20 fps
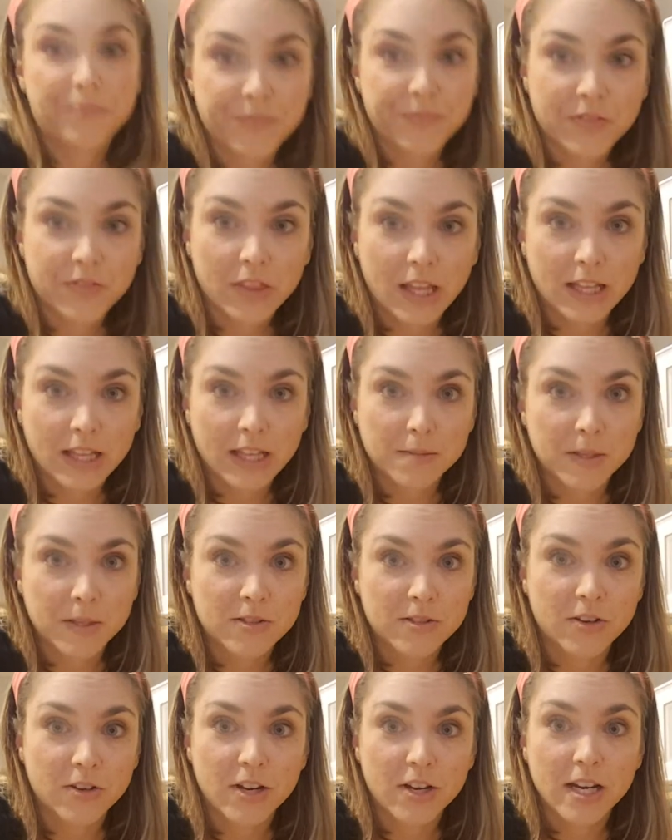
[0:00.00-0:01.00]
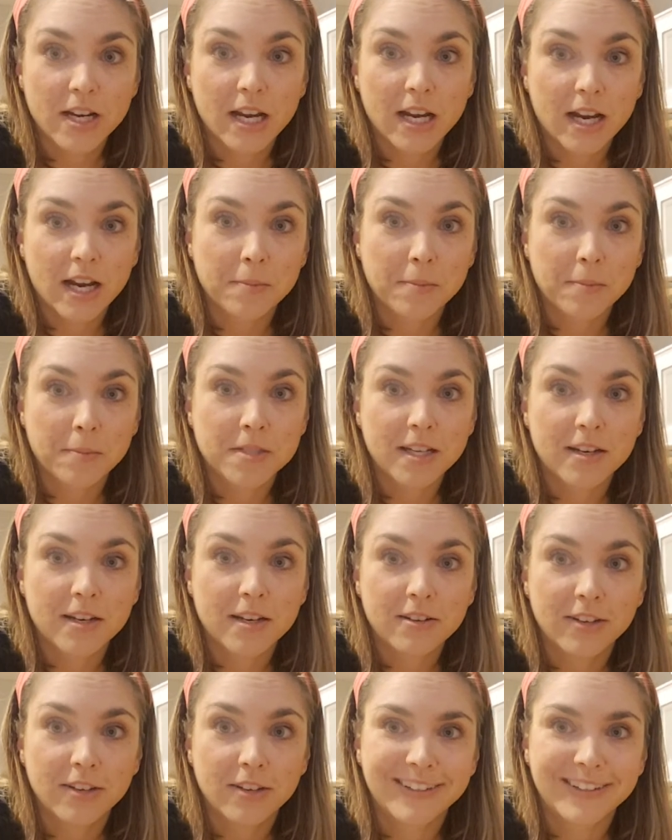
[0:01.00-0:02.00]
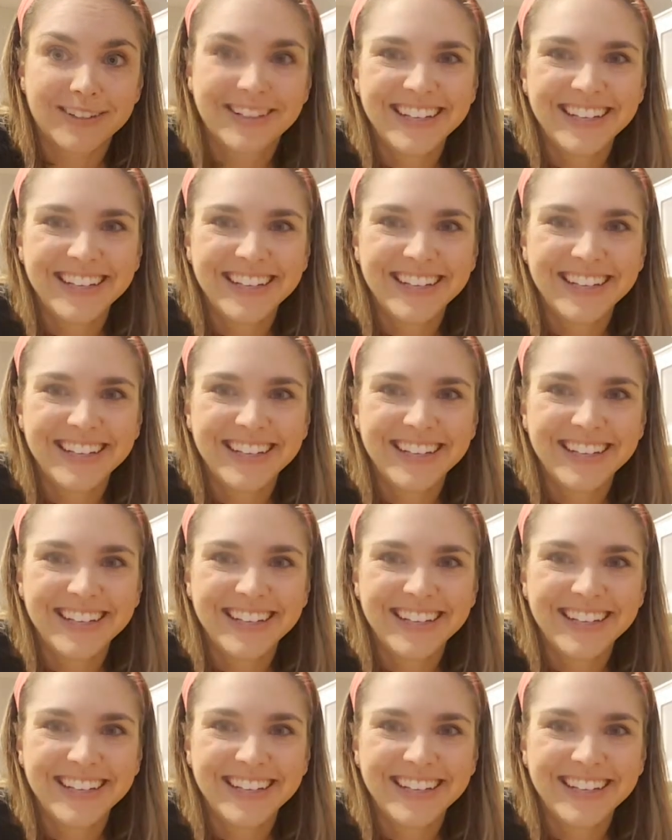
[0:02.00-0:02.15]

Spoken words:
That's my story, and I'm sticking to it.